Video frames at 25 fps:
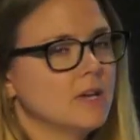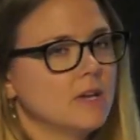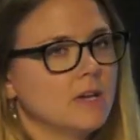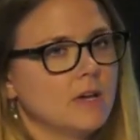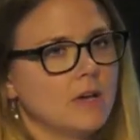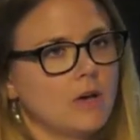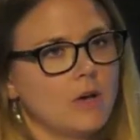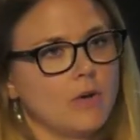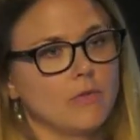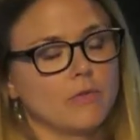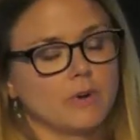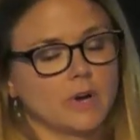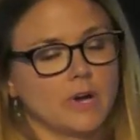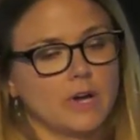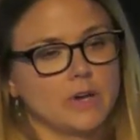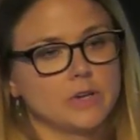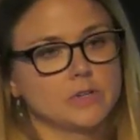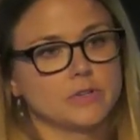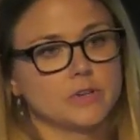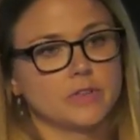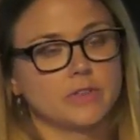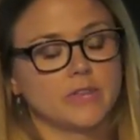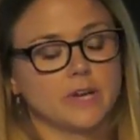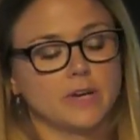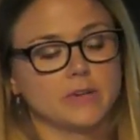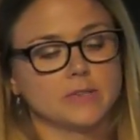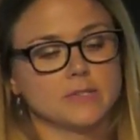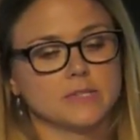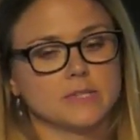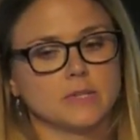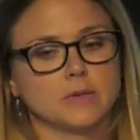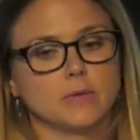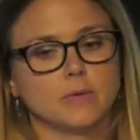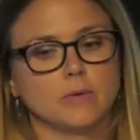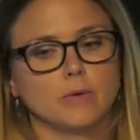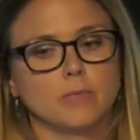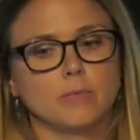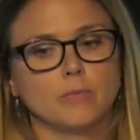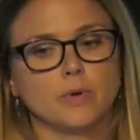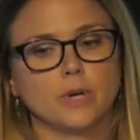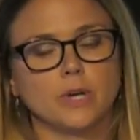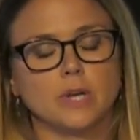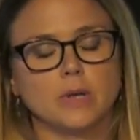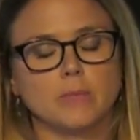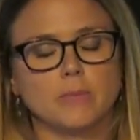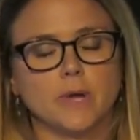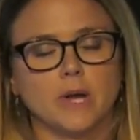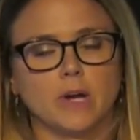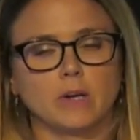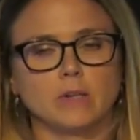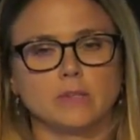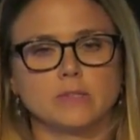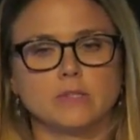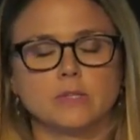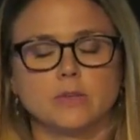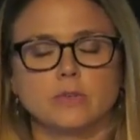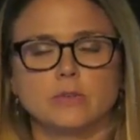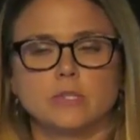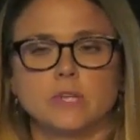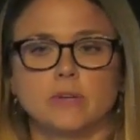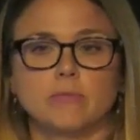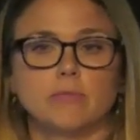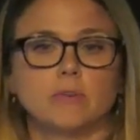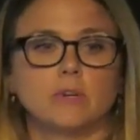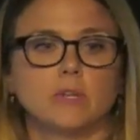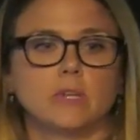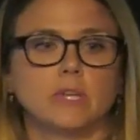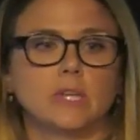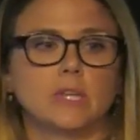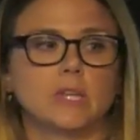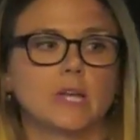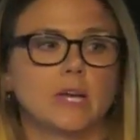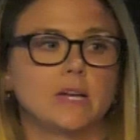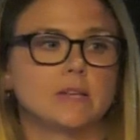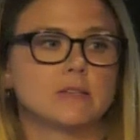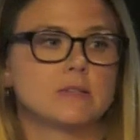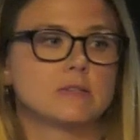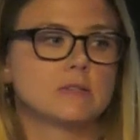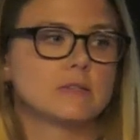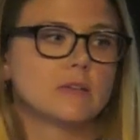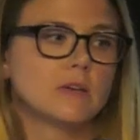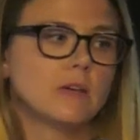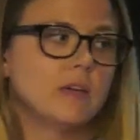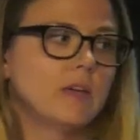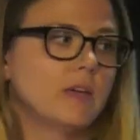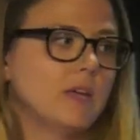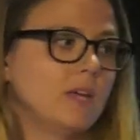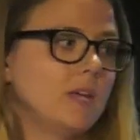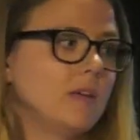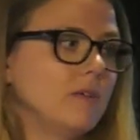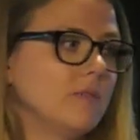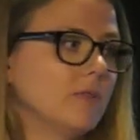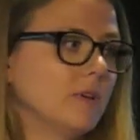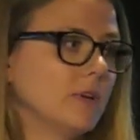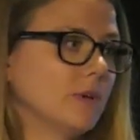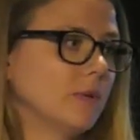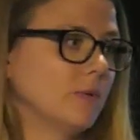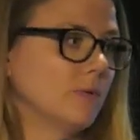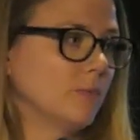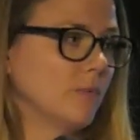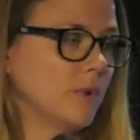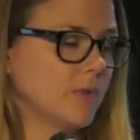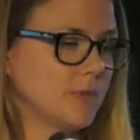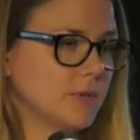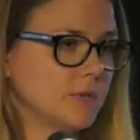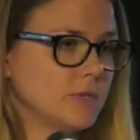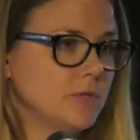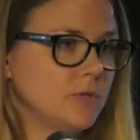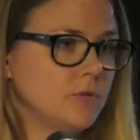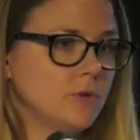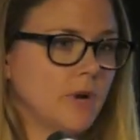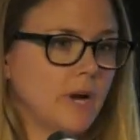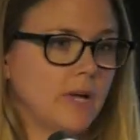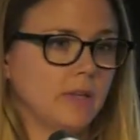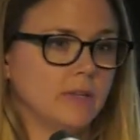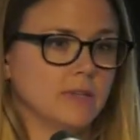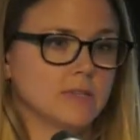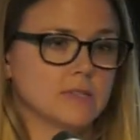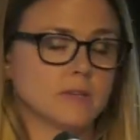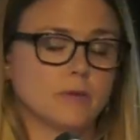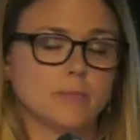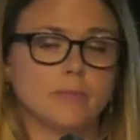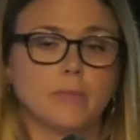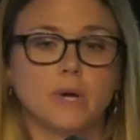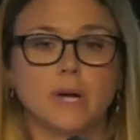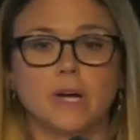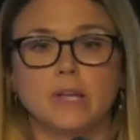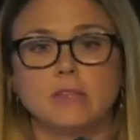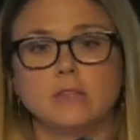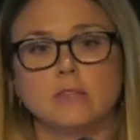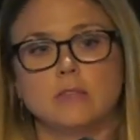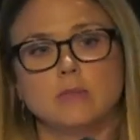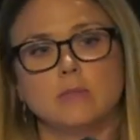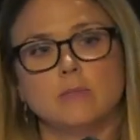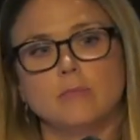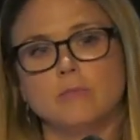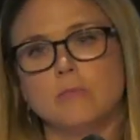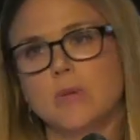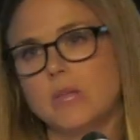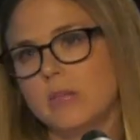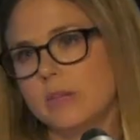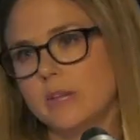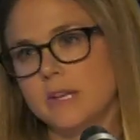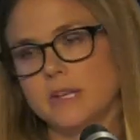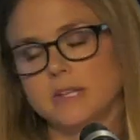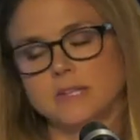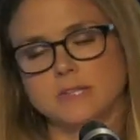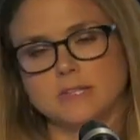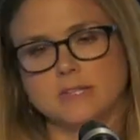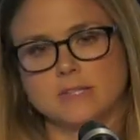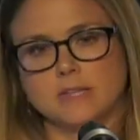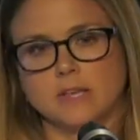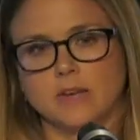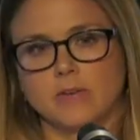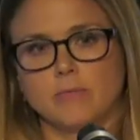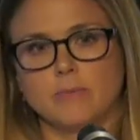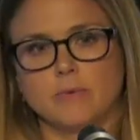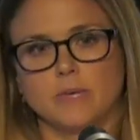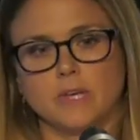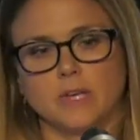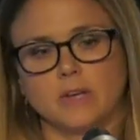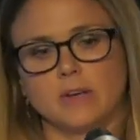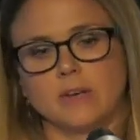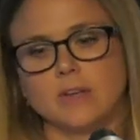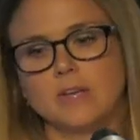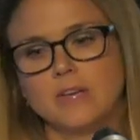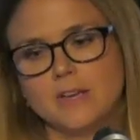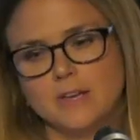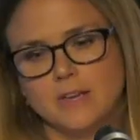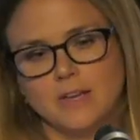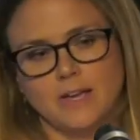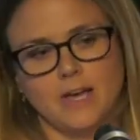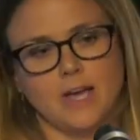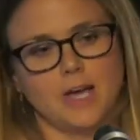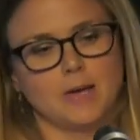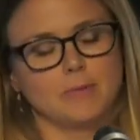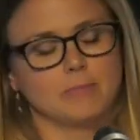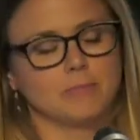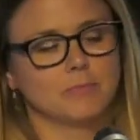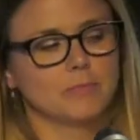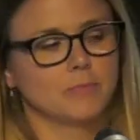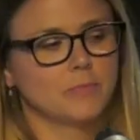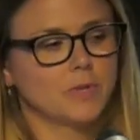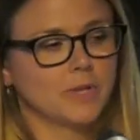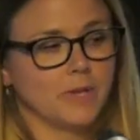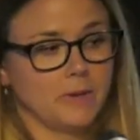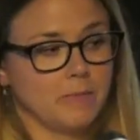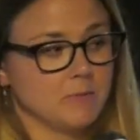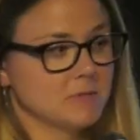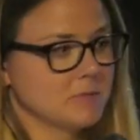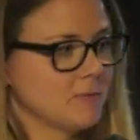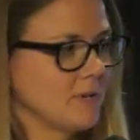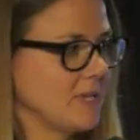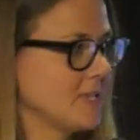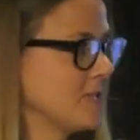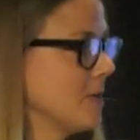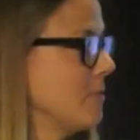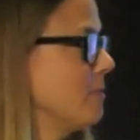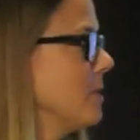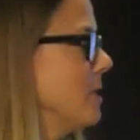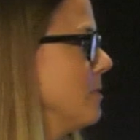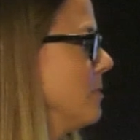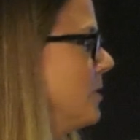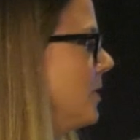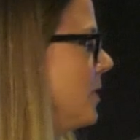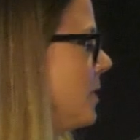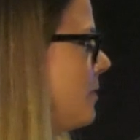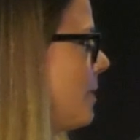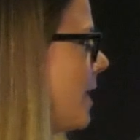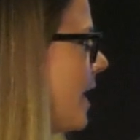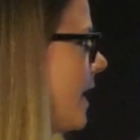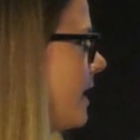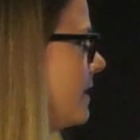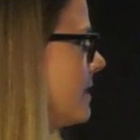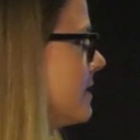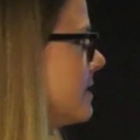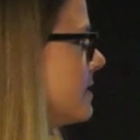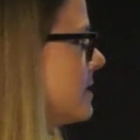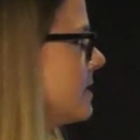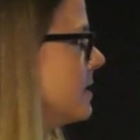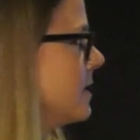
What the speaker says: over 100,000 breeding pairs. So definitely less even with the two islands combined than the millions that have been claimed by some people in the past.